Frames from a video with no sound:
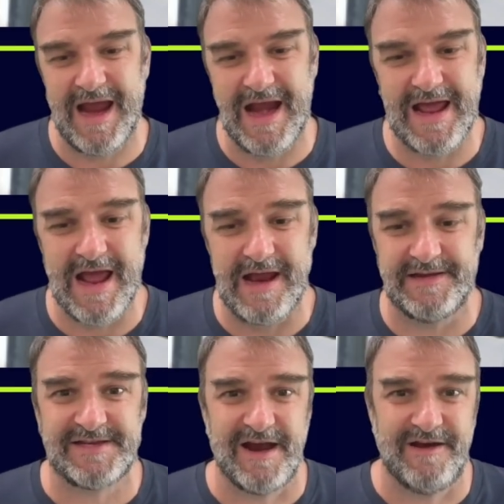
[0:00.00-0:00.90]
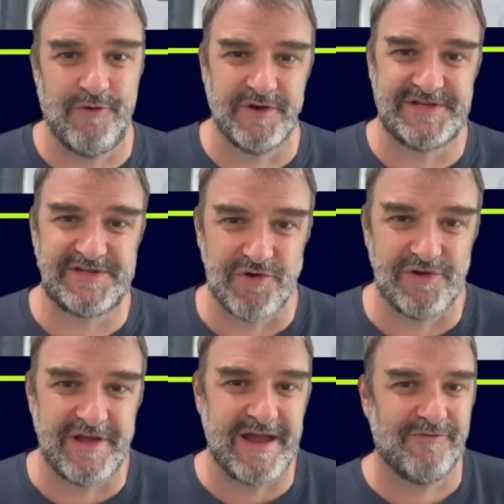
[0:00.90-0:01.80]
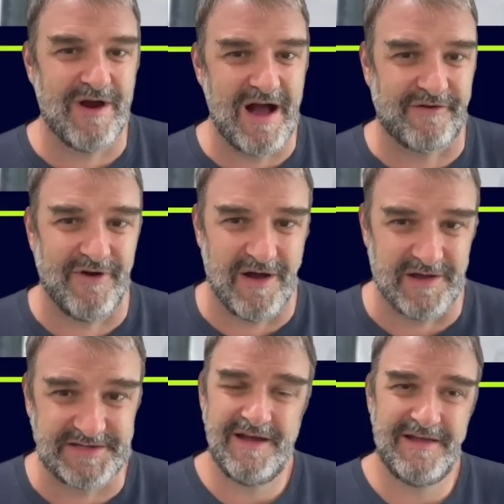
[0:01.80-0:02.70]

88 signed for Sterling and Rock Falls.